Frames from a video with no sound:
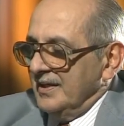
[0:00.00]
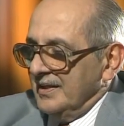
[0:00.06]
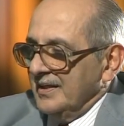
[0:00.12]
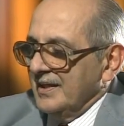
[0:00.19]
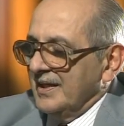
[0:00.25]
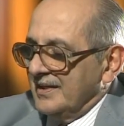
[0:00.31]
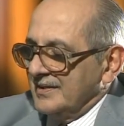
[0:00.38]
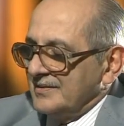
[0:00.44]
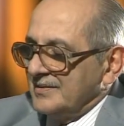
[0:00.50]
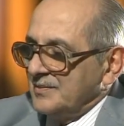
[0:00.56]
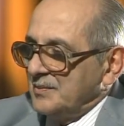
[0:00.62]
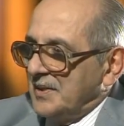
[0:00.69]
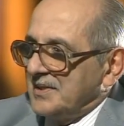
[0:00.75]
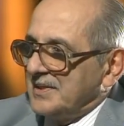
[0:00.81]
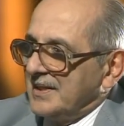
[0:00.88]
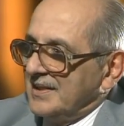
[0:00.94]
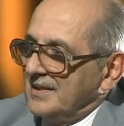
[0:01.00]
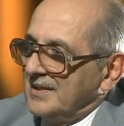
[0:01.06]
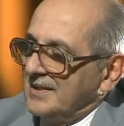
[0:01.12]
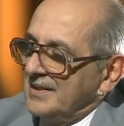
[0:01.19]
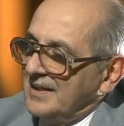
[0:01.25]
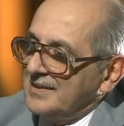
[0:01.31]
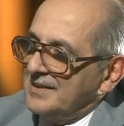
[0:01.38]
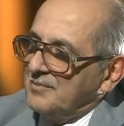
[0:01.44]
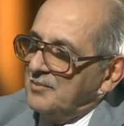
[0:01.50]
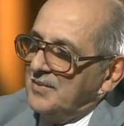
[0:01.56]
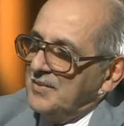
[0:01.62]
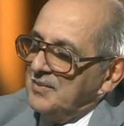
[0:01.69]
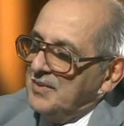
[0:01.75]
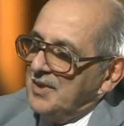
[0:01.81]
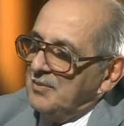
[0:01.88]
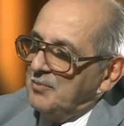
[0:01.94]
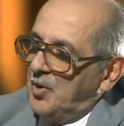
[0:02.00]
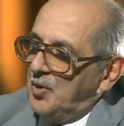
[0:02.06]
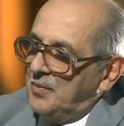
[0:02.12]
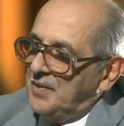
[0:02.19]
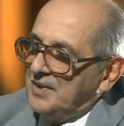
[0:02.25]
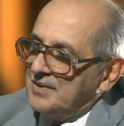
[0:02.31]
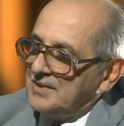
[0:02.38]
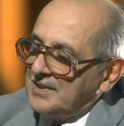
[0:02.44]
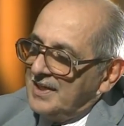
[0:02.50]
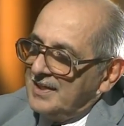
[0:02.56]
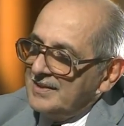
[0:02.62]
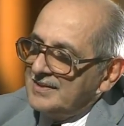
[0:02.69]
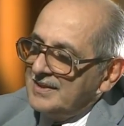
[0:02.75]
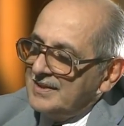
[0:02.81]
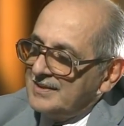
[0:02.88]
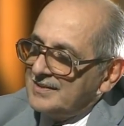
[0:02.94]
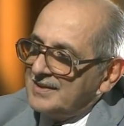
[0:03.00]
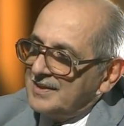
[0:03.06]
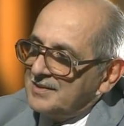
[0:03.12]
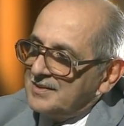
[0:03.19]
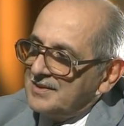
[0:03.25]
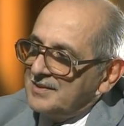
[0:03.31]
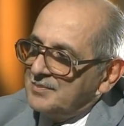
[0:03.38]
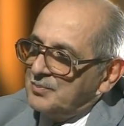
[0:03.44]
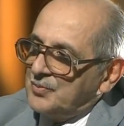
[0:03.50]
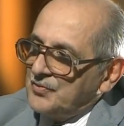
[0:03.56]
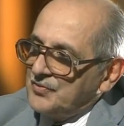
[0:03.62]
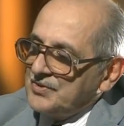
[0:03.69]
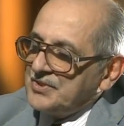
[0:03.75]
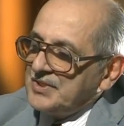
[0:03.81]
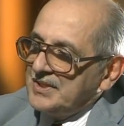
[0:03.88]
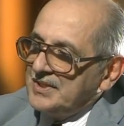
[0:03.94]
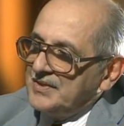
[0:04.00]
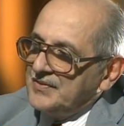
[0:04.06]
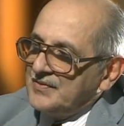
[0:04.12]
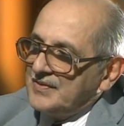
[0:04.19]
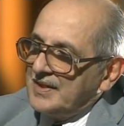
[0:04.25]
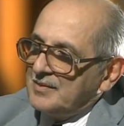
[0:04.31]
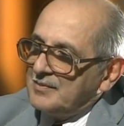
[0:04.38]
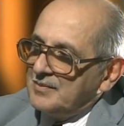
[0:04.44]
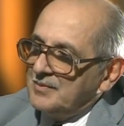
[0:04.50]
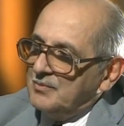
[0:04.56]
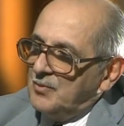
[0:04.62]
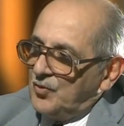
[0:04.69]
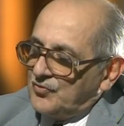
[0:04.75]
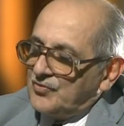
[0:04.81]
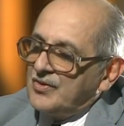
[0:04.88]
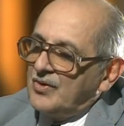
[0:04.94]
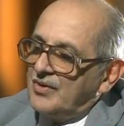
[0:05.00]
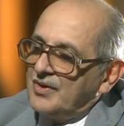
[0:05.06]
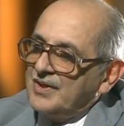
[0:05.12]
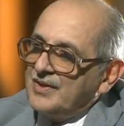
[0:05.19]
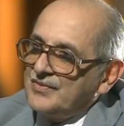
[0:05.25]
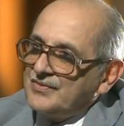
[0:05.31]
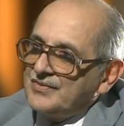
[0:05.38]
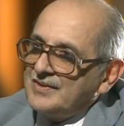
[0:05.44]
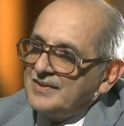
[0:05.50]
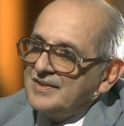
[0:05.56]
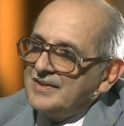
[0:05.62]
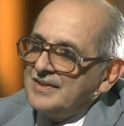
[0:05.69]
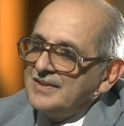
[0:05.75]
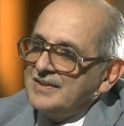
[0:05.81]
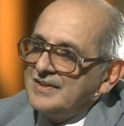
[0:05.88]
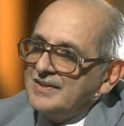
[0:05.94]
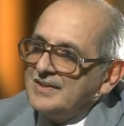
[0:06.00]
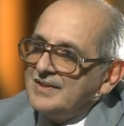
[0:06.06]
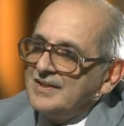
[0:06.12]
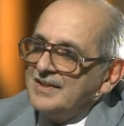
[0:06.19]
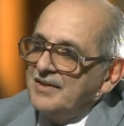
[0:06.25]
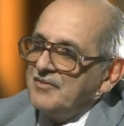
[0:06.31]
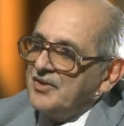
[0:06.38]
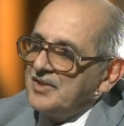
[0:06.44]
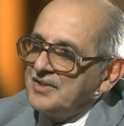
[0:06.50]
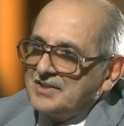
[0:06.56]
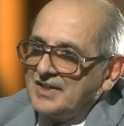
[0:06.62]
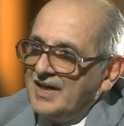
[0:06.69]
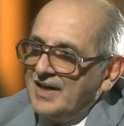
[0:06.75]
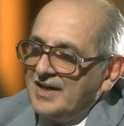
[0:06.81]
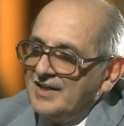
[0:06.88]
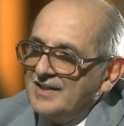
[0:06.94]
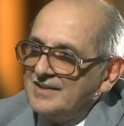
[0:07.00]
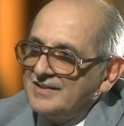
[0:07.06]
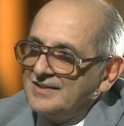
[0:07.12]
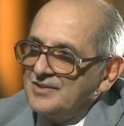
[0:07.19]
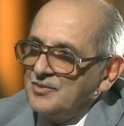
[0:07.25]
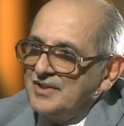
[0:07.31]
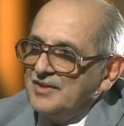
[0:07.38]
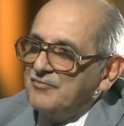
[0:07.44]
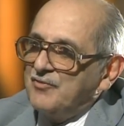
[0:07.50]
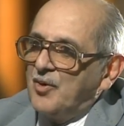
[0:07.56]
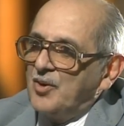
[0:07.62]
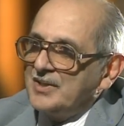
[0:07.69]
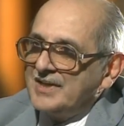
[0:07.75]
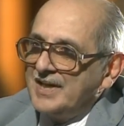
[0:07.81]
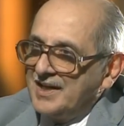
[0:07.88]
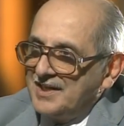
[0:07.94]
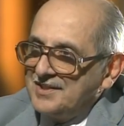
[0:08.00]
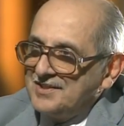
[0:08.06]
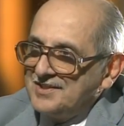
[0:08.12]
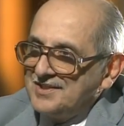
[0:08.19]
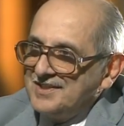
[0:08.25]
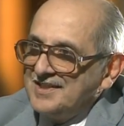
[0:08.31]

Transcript: Yes, but at the moment, I think that the position is that most lawyers never retire, they only fall dead.